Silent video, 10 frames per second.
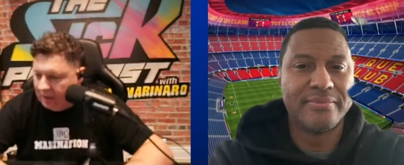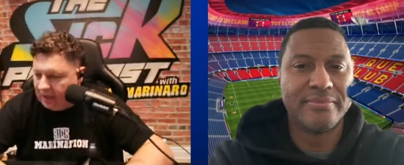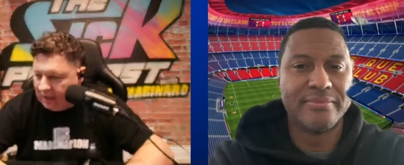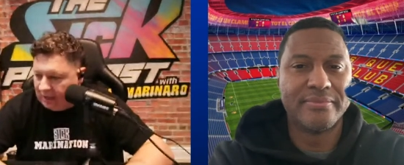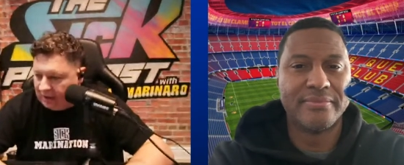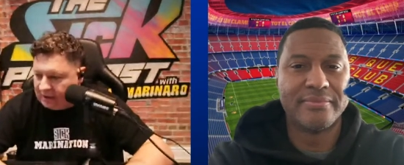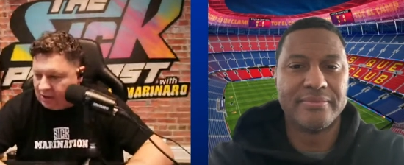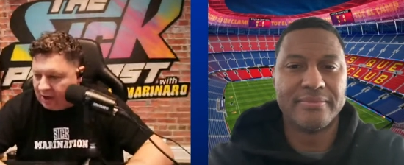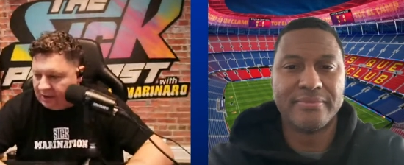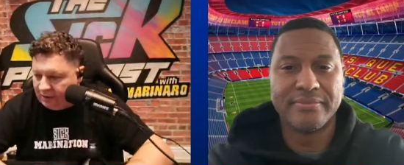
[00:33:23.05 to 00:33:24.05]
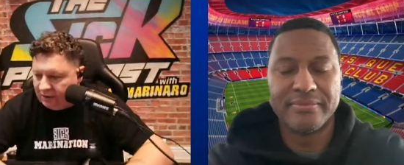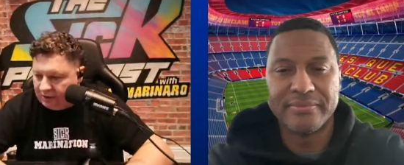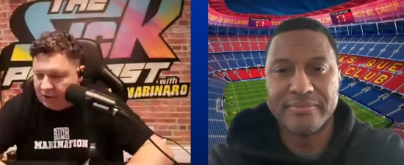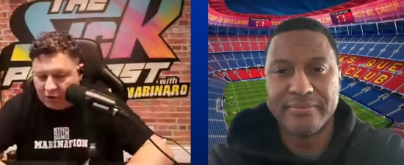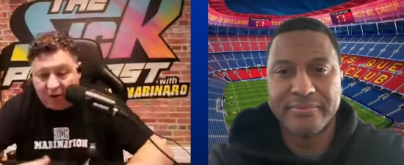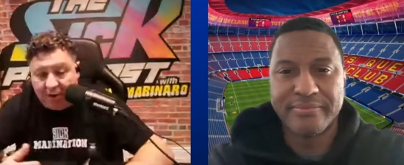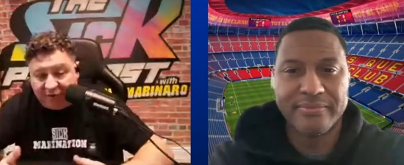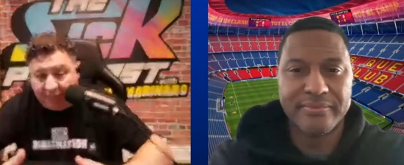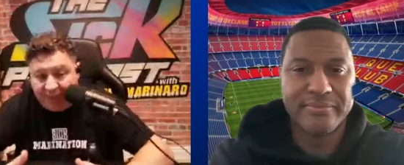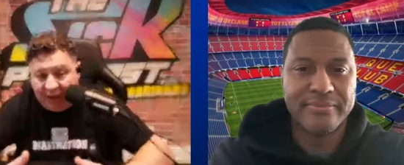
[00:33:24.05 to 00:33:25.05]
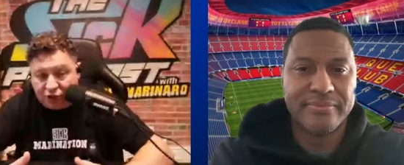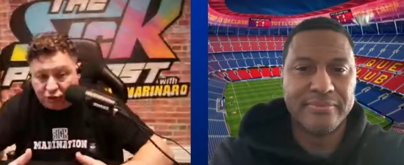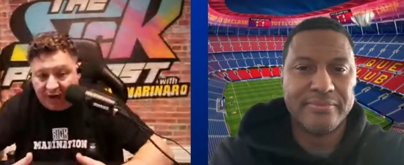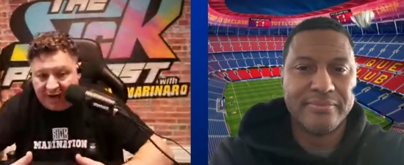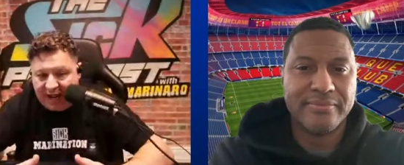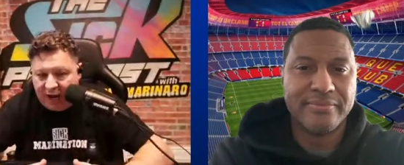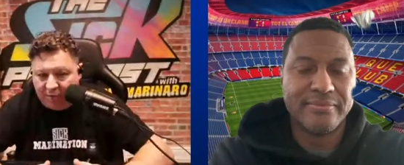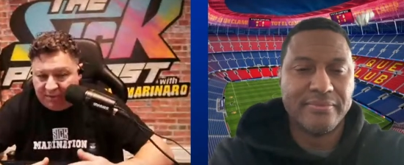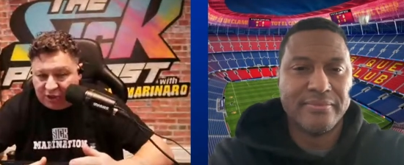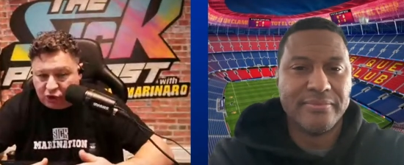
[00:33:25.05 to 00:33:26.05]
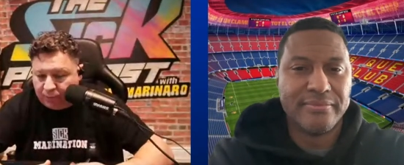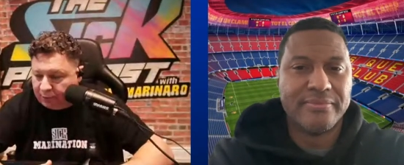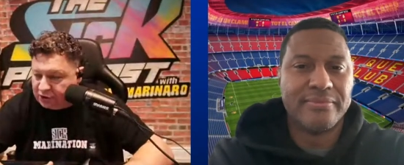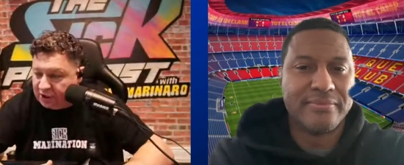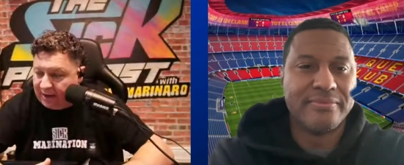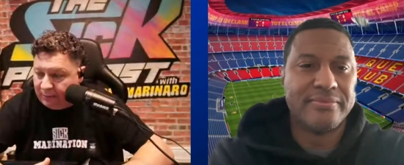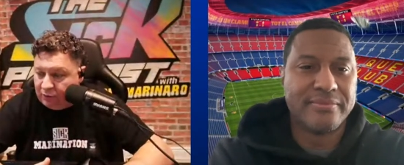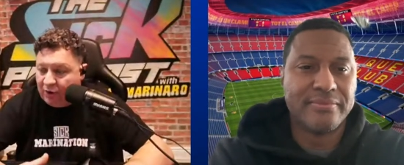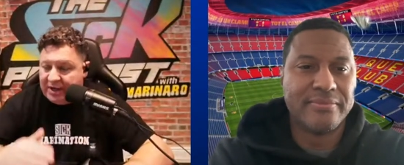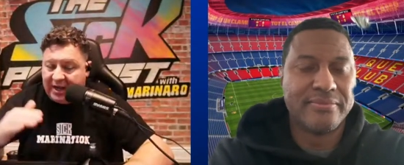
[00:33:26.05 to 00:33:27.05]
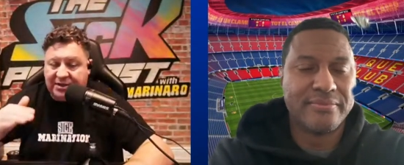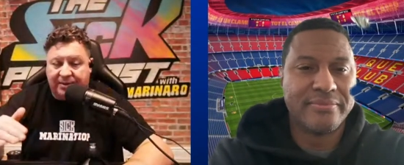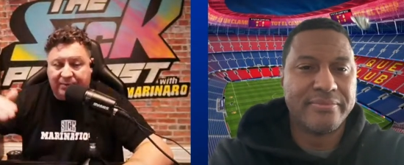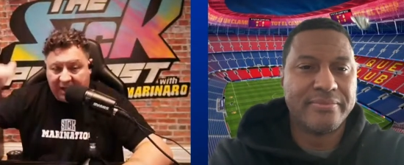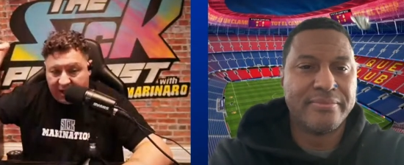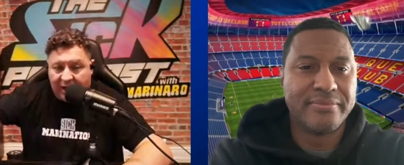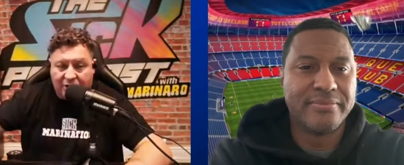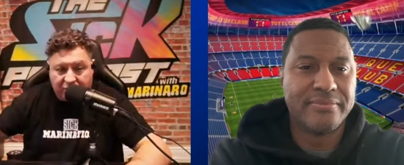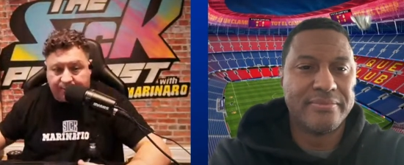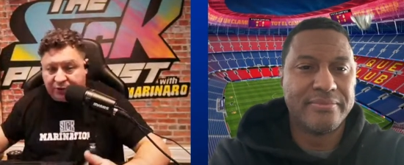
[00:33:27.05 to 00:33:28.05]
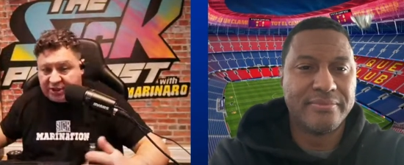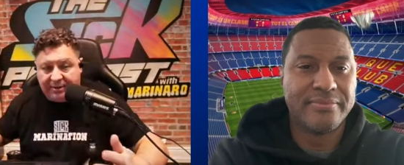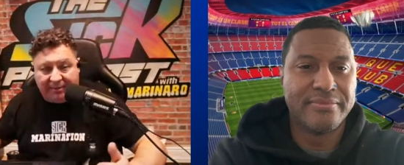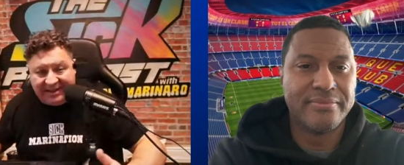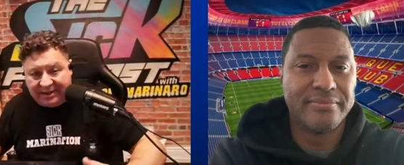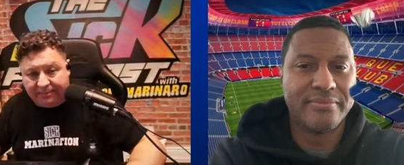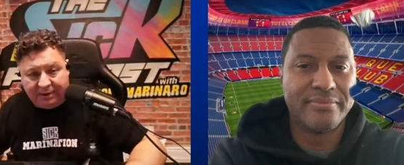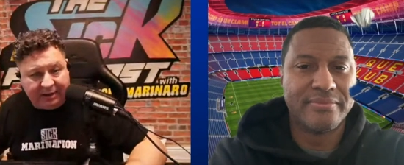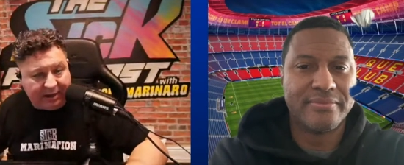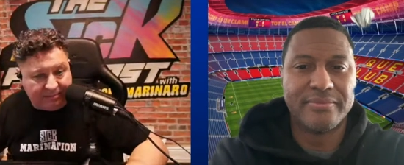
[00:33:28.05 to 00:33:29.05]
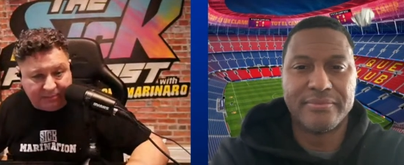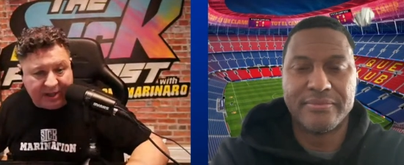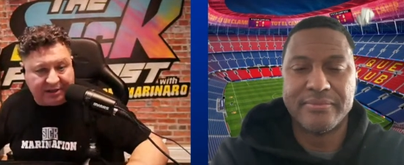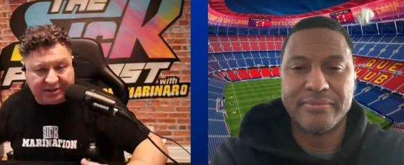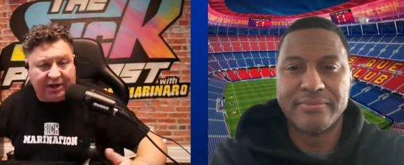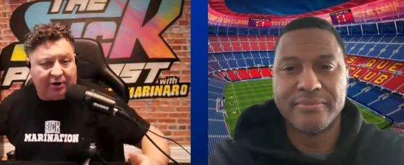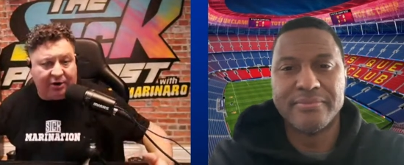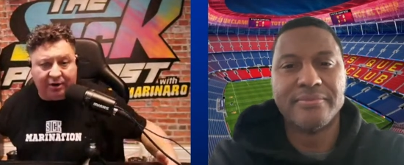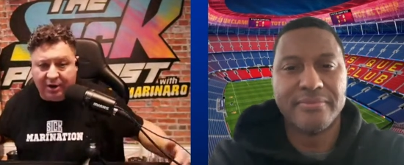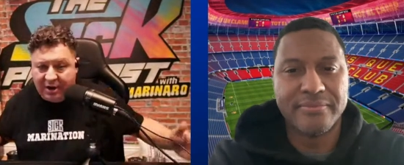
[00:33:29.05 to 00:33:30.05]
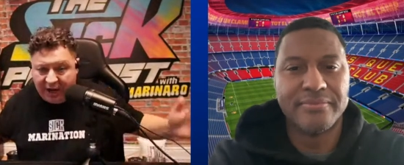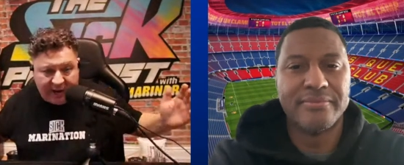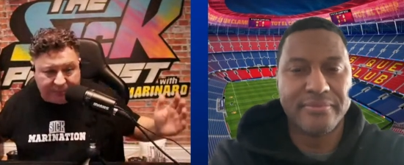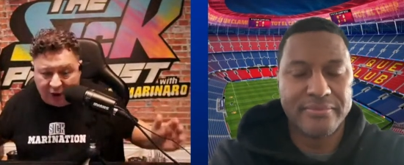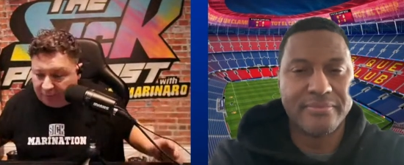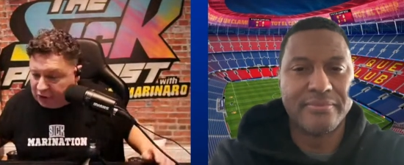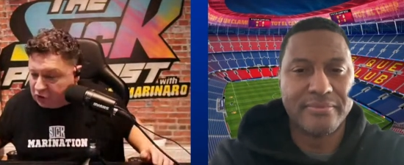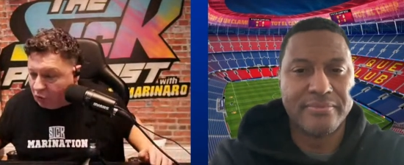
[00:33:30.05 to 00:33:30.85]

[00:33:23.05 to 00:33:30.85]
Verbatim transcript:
Speaker 1: uh, can either you know come off the bench right now and be a super sub, and when he ends up getting hundred percent, end up being a starter and probably